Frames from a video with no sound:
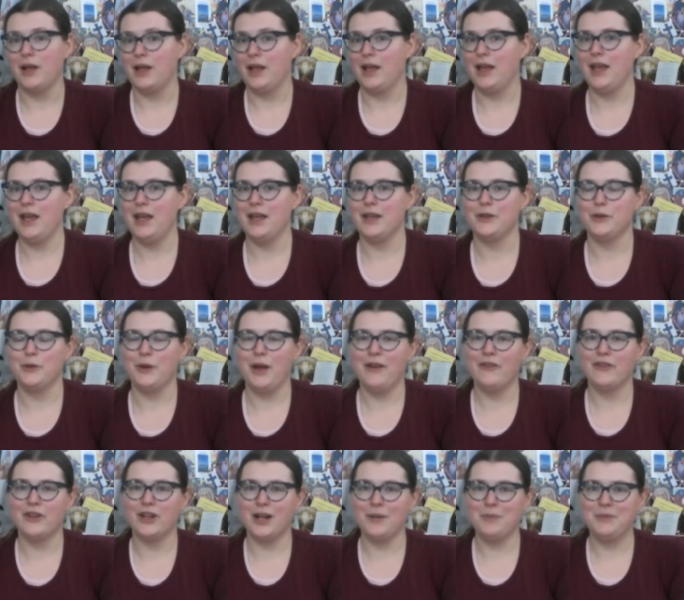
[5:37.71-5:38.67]
hey, you
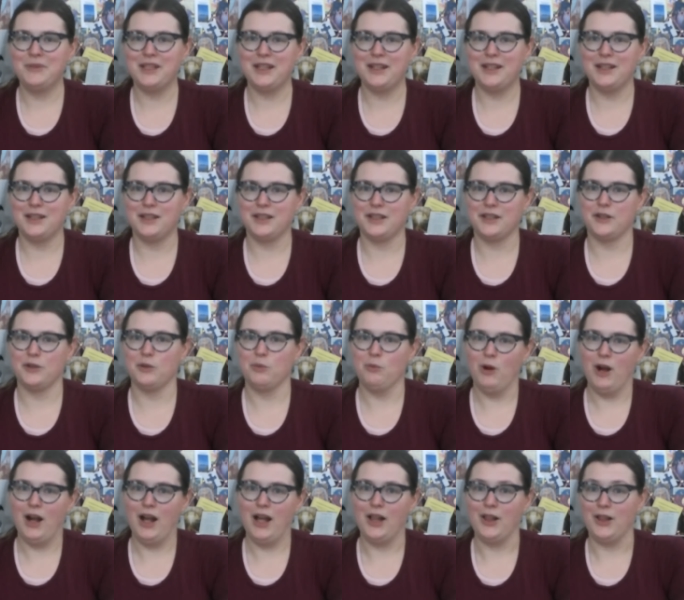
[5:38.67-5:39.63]
haven't updated it in a
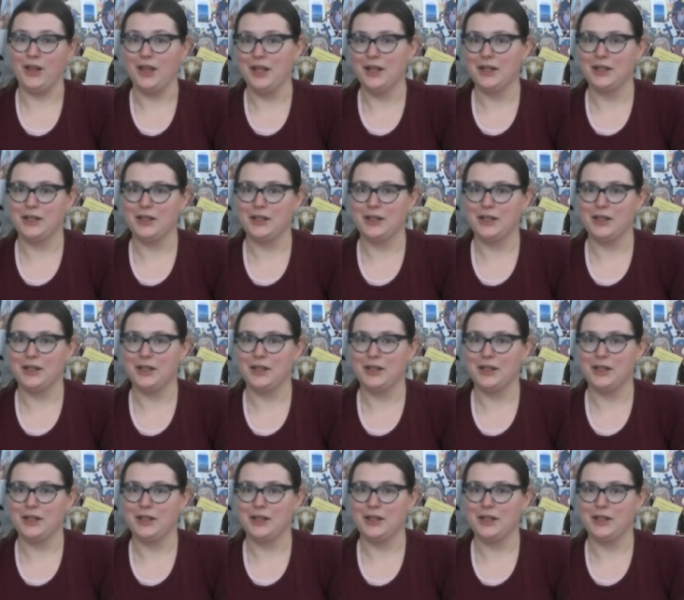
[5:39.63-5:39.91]
while.